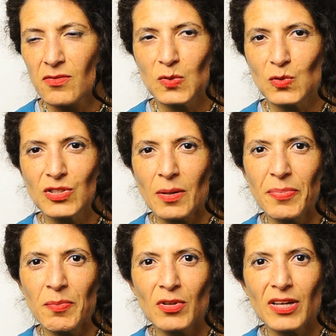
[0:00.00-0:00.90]
Some
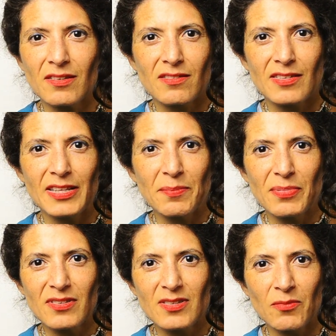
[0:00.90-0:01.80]
people get
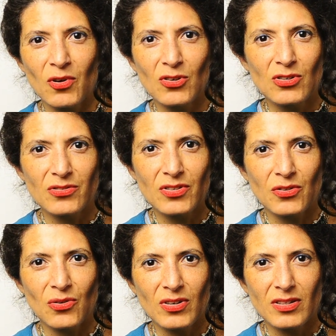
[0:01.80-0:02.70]
sleepy, some others they
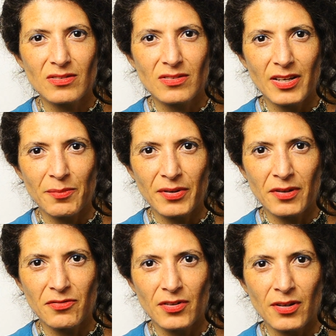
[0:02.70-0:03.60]
don't get sleepy
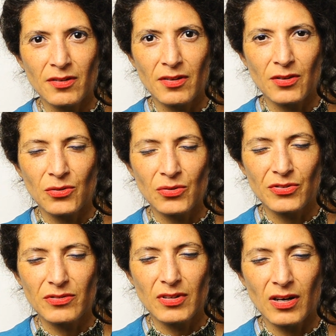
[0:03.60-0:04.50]
if they do
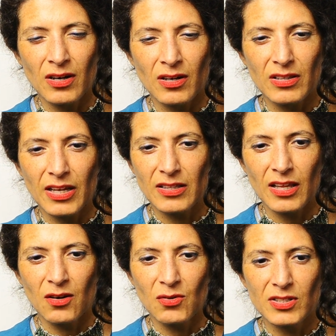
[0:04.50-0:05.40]
light
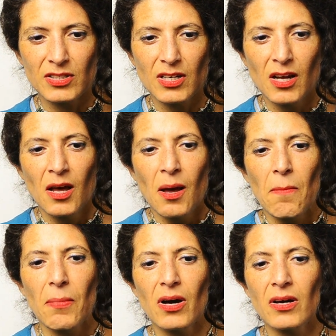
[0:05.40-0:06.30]
language.
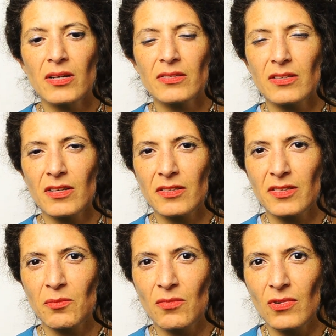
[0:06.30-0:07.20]
But
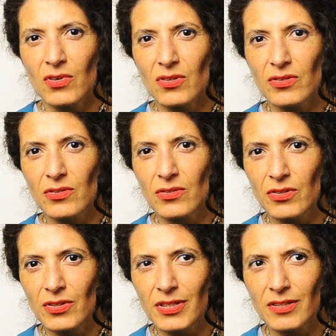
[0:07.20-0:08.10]
the more you do
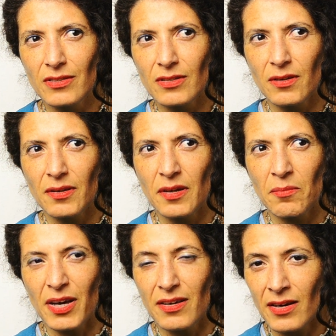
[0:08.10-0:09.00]
it, in
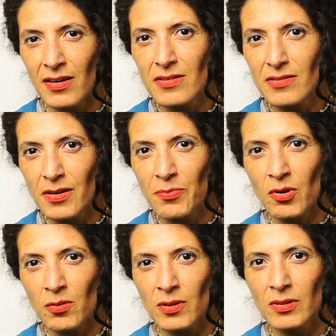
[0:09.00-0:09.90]
my case, I
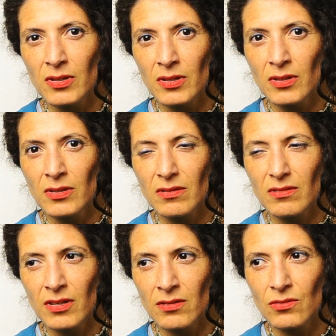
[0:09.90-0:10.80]
probably
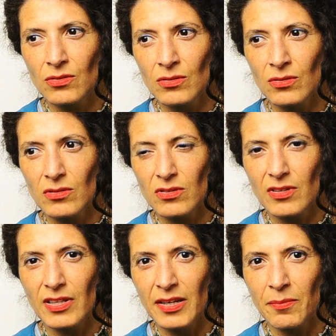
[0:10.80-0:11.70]
tend to
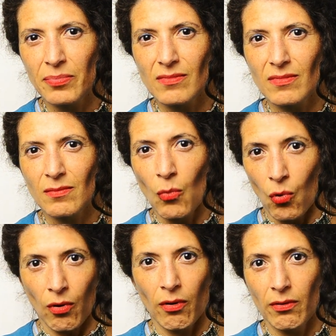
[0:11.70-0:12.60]
sleep
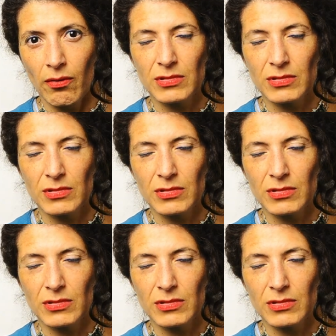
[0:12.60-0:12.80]
more.